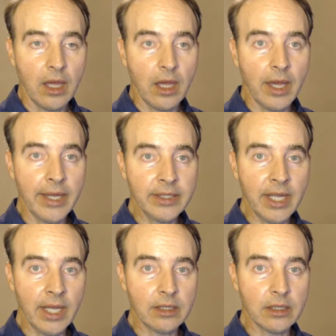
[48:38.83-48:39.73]
and
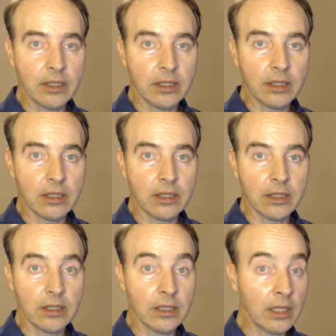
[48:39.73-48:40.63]
yet
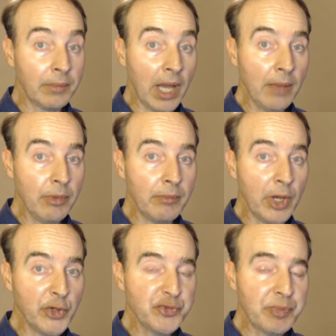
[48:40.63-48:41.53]
the Bible
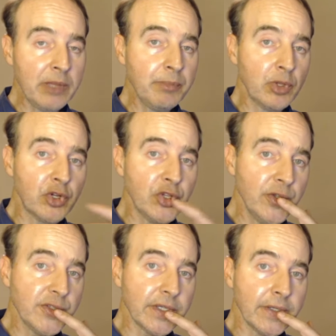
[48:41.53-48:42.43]
most people are
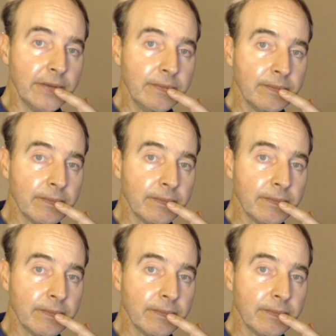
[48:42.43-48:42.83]
using